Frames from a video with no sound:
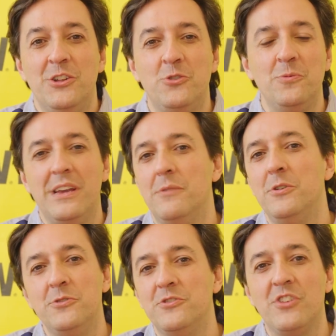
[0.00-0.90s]
to be
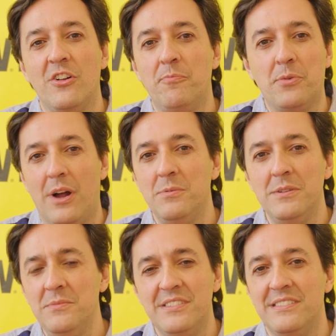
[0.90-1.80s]
able to solve
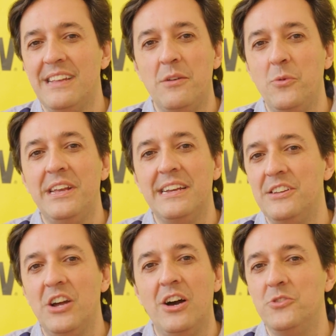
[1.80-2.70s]
problems that we
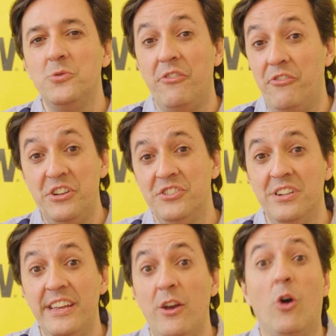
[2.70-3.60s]
cannot do
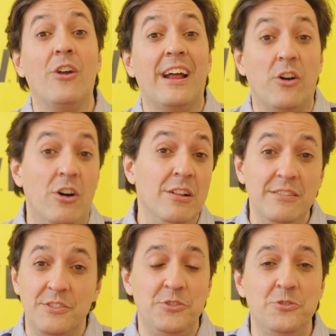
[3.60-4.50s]
efficiently or at
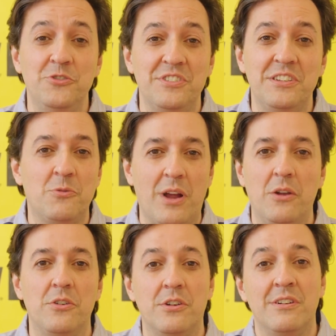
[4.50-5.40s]
all using
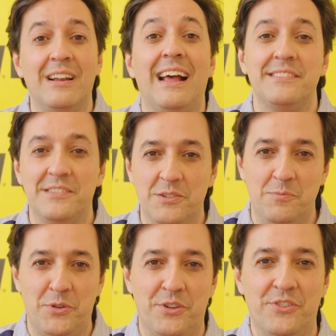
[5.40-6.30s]
regular classical
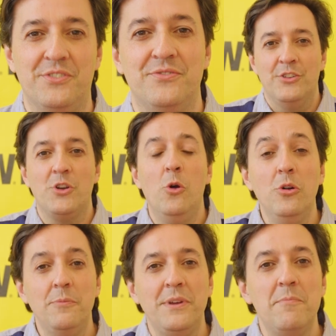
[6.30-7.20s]
computers. So
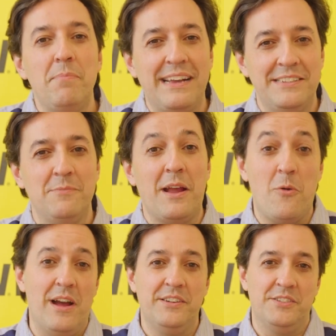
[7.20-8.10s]
who will be impacted by
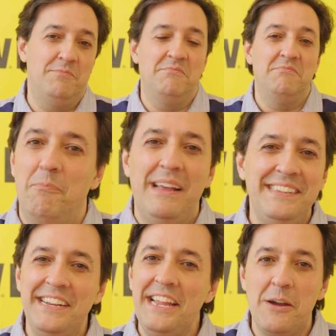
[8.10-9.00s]
quantum?
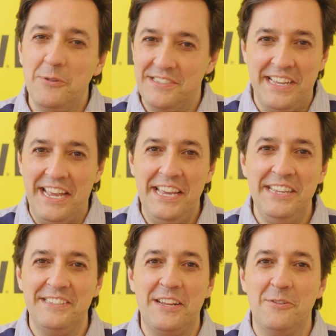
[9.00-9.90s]
Basically, I would
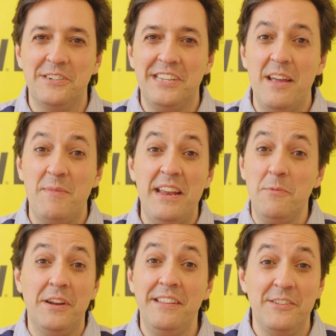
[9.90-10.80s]
say is that over time,
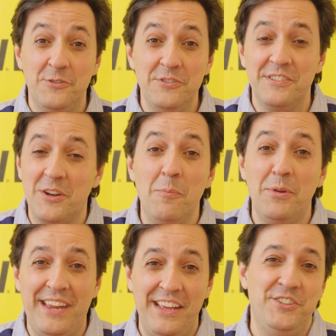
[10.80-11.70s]
anybody that uses
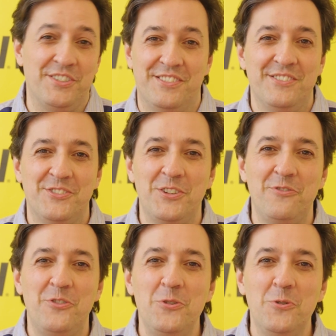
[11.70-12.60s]
computation. So
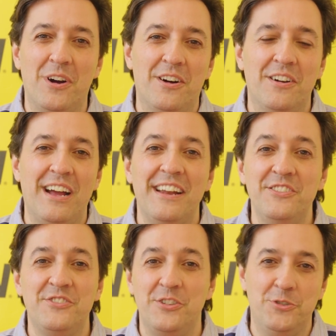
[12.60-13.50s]
if you are an
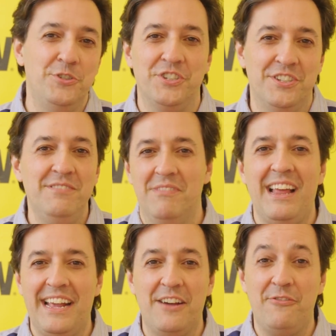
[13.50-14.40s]
institution,
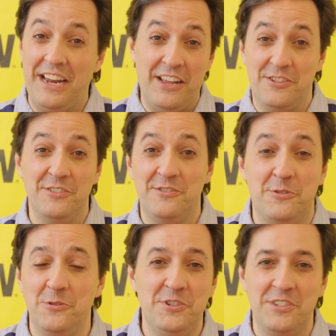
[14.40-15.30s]
like a financial
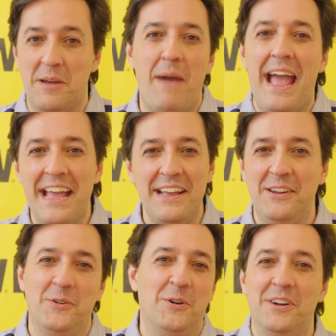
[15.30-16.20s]
institution, a
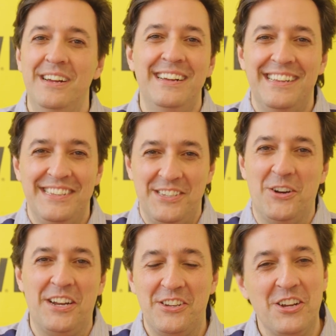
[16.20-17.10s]
bank, or you
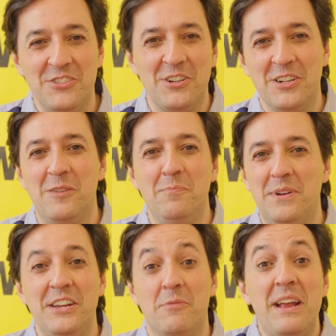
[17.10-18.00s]
know, an industrial
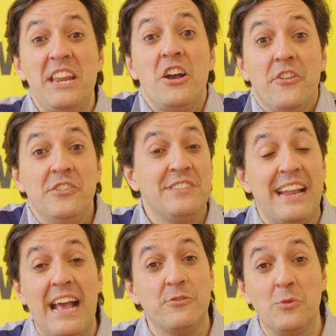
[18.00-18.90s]
company or many others
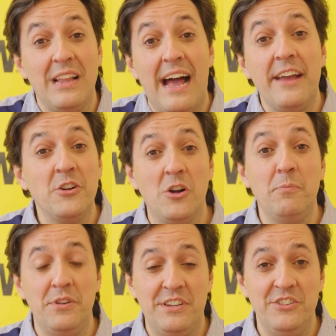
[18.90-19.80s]
that has relied on
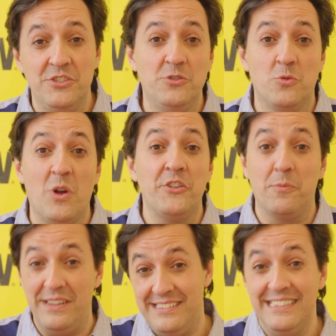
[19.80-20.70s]
computation to run
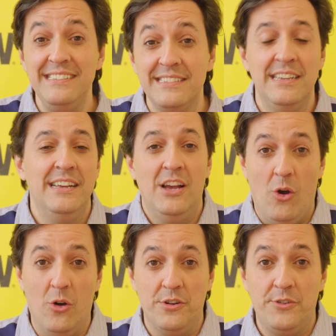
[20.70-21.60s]
your business
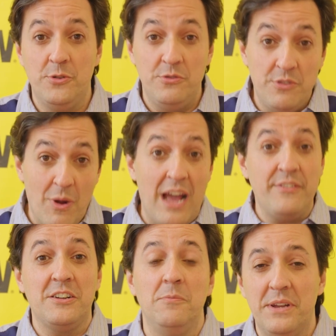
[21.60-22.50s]
or to
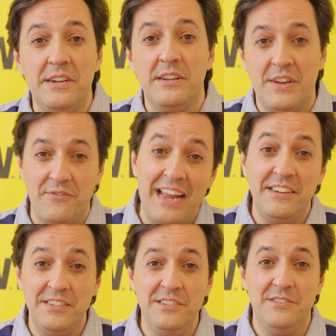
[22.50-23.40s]
derive a competitive
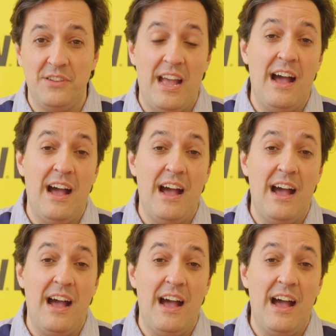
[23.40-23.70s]
advantage